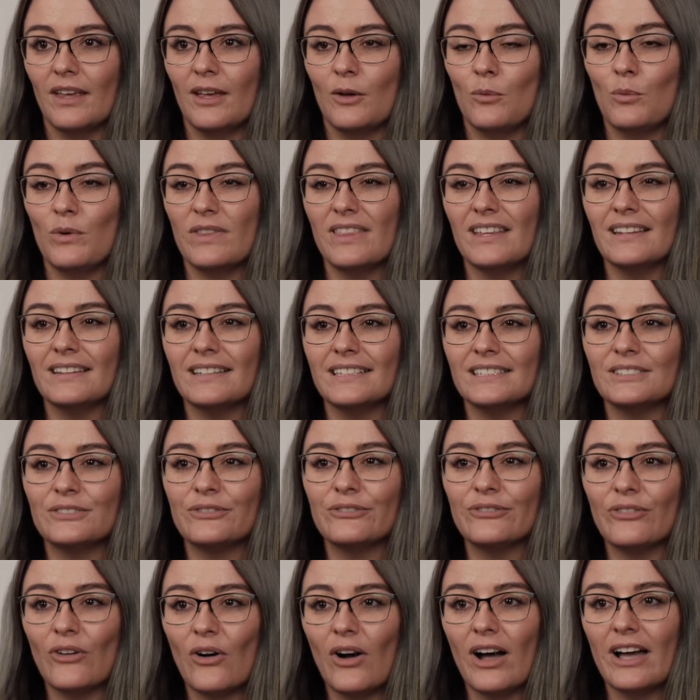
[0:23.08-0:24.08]
with at least
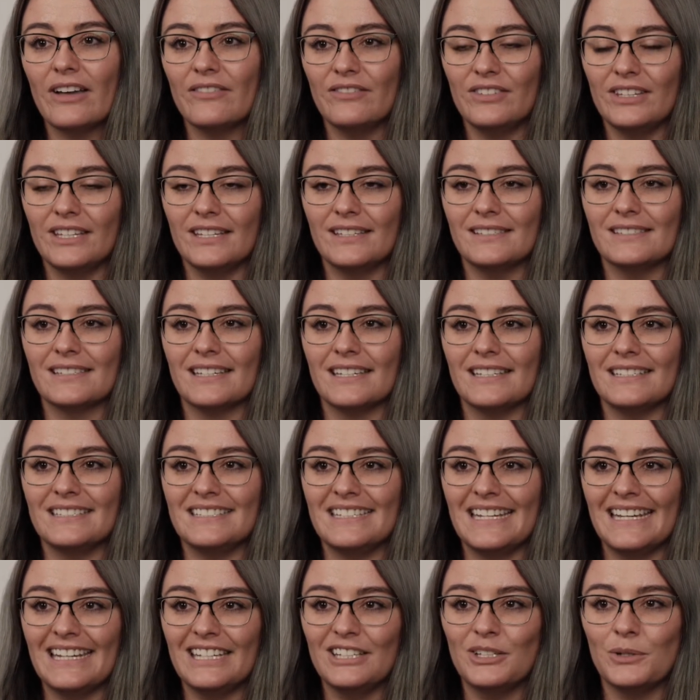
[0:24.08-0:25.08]
5 years
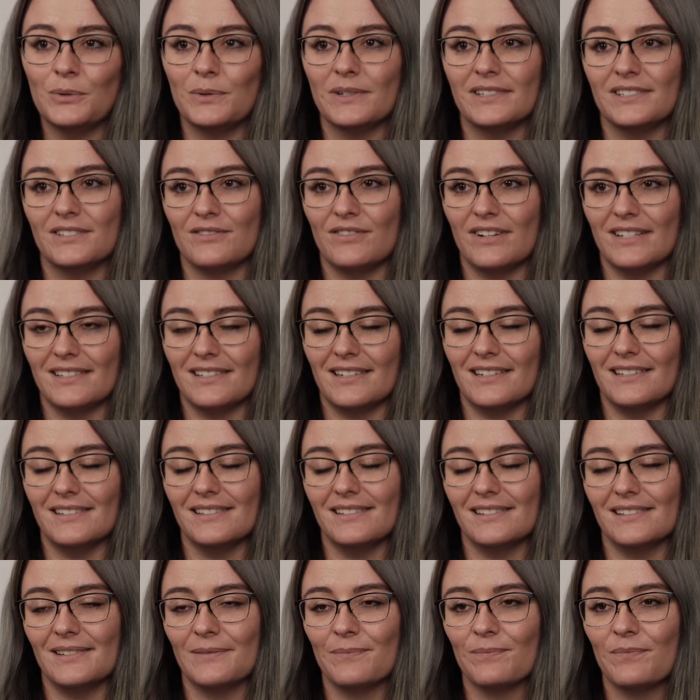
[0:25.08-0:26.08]
continuous
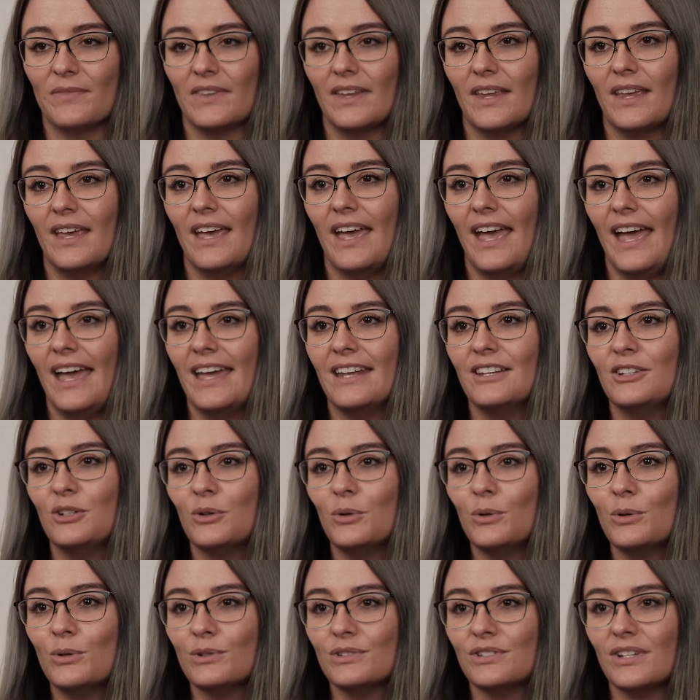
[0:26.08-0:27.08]
residence. And
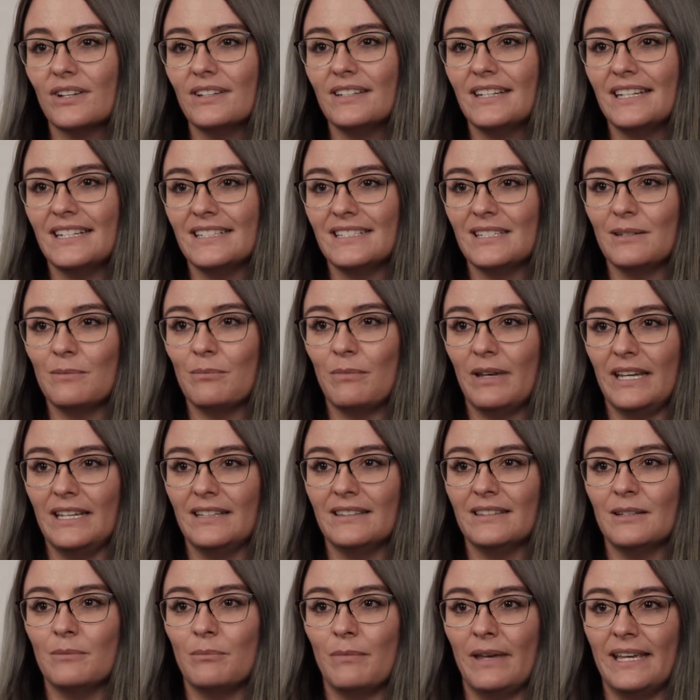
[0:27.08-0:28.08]
you also need to
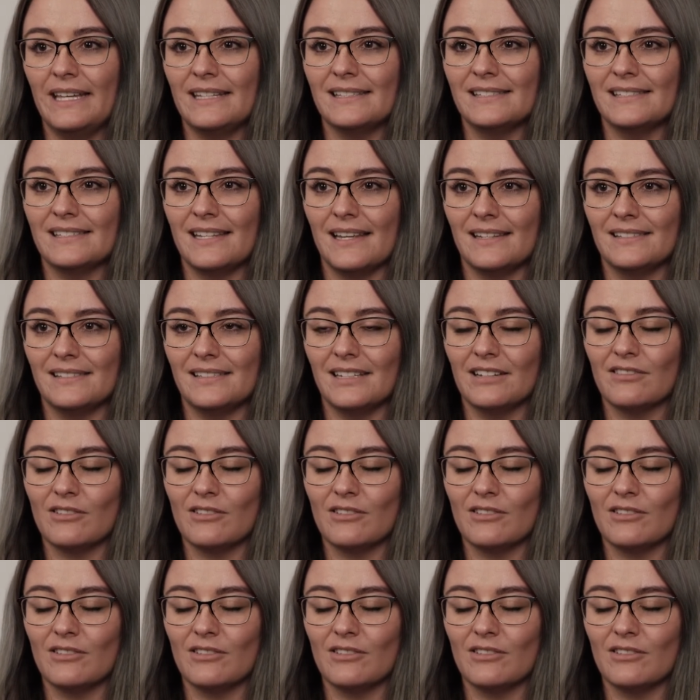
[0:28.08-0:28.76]
meet the means testing